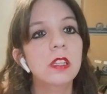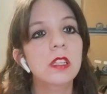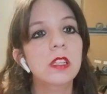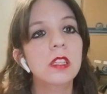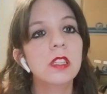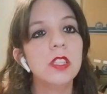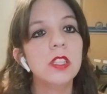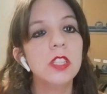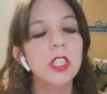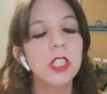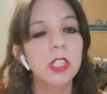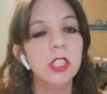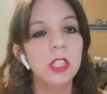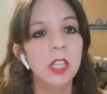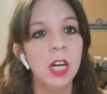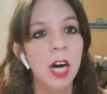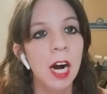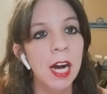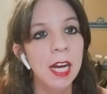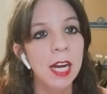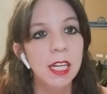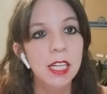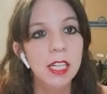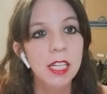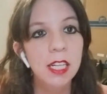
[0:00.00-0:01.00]

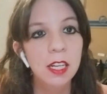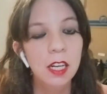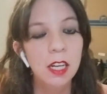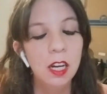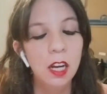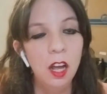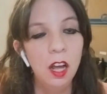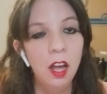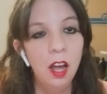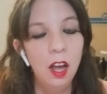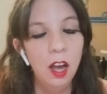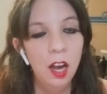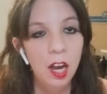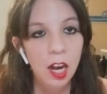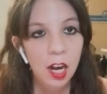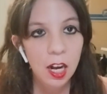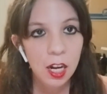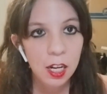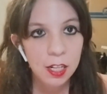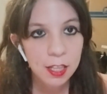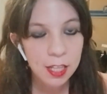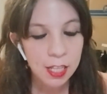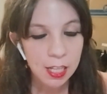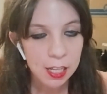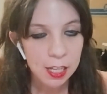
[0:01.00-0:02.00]
try
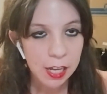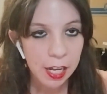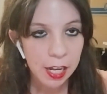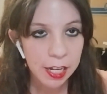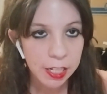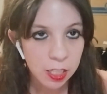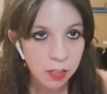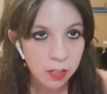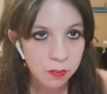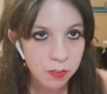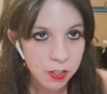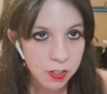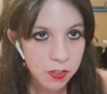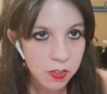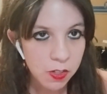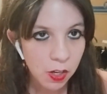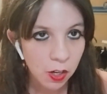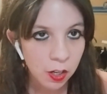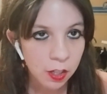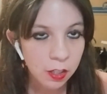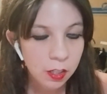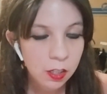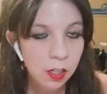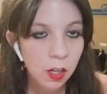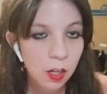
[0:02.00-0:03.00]
the I Love This
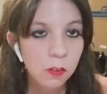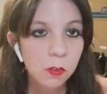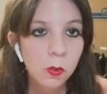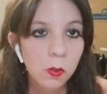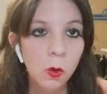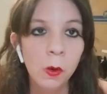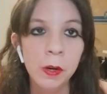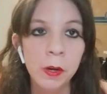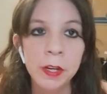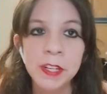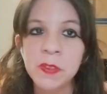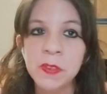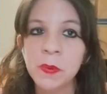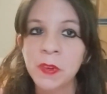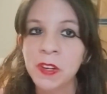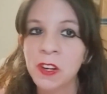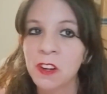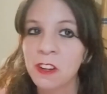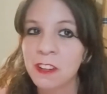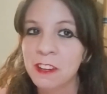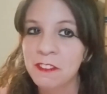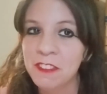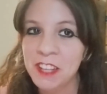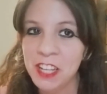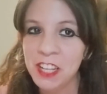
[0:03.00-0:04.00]
yarn, of course, when all
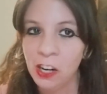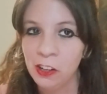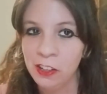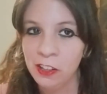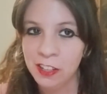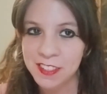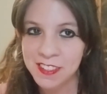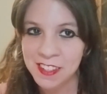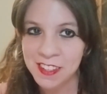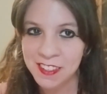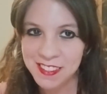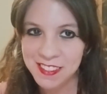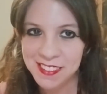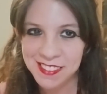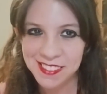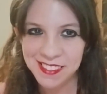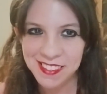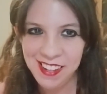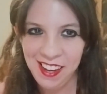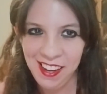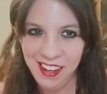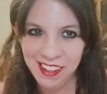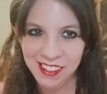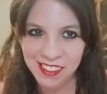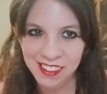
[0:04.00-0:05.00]
of the yarn is on
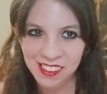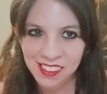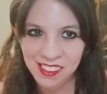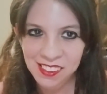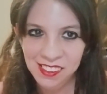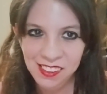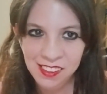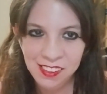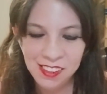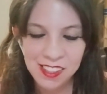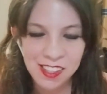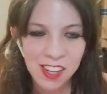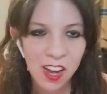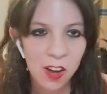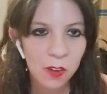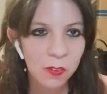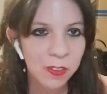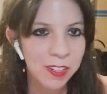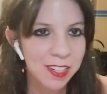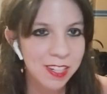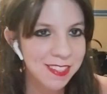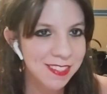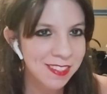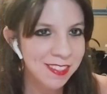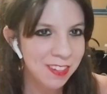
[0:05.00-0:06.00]
sale, not when
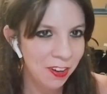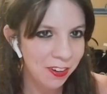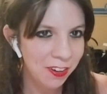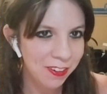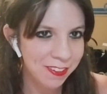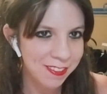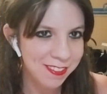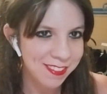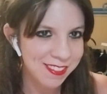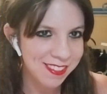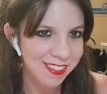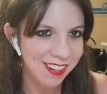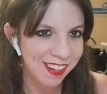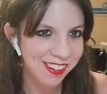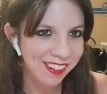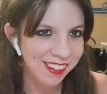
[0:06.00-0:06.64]
it's not on sale.